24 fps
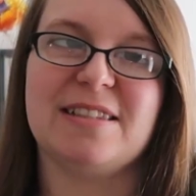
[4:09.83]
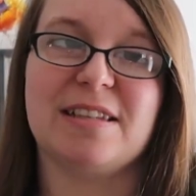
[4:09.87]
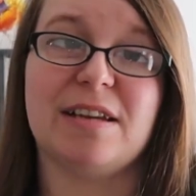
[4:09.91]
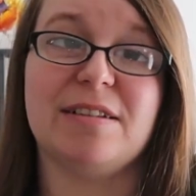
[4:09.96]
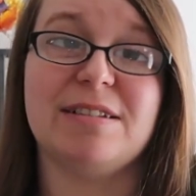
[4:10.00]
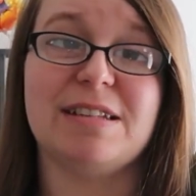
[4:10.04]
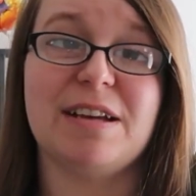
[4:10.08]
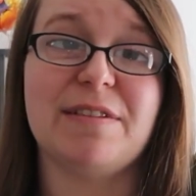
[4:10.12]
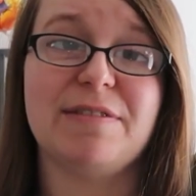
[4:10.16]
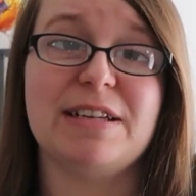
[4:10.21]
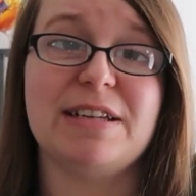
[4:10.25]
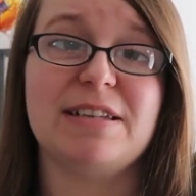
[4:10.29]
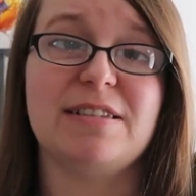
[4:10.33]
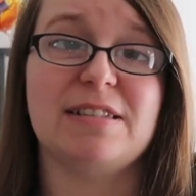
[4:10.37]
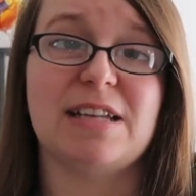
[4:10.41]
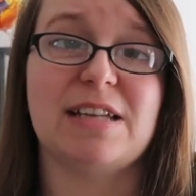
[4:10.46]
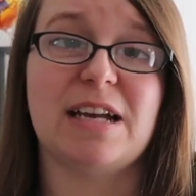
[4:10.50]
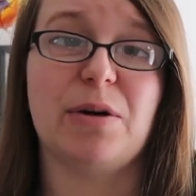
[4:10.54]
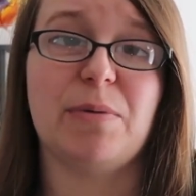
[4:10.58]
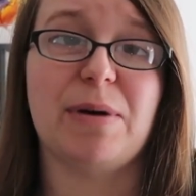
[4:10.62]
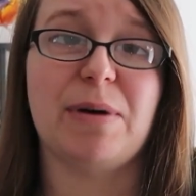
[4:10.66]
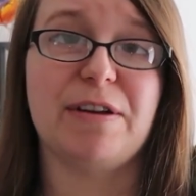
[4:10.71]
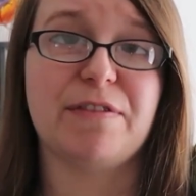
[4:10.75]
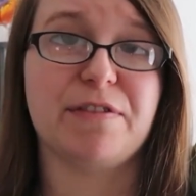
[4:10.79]
So definitely
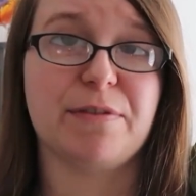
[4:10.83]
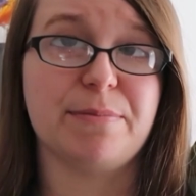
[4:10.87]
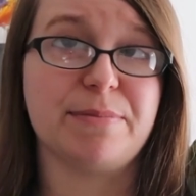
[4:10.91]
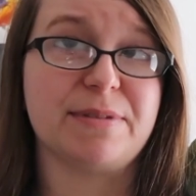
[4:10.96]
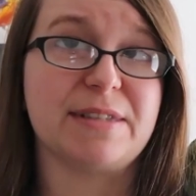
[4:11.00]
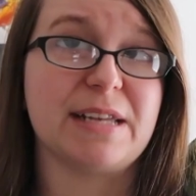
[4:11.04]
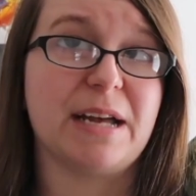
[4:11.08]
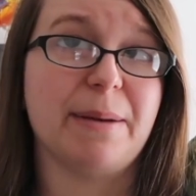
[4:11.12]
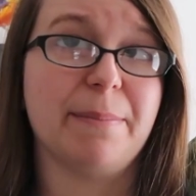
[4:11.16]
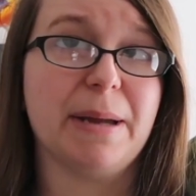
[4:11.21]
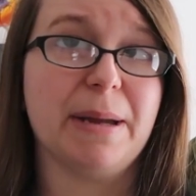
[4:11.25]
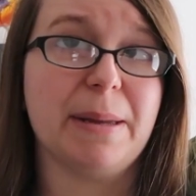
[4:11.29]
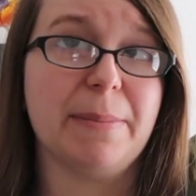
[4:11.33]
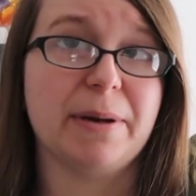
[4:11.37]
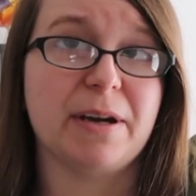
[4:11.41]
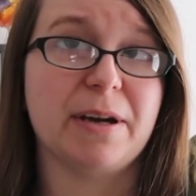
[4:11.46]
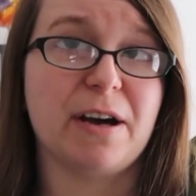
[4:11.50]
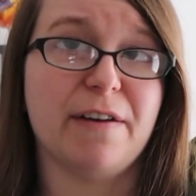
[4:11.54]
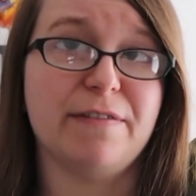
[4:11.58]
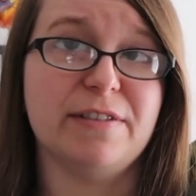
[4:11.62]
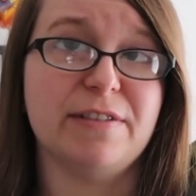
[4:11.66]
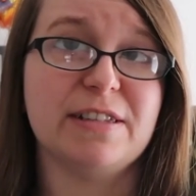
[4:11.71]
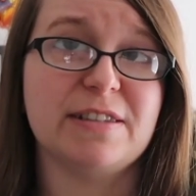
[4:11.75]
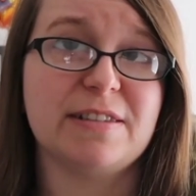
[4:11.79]
stay away from sandpaper
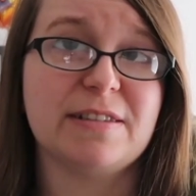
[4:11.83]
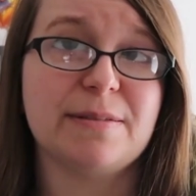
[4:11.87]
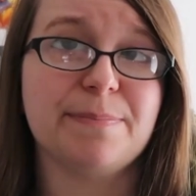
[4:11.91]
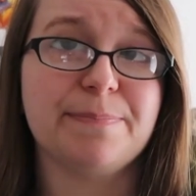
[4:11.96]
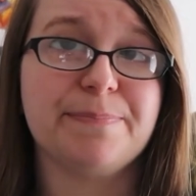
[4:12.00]
covers.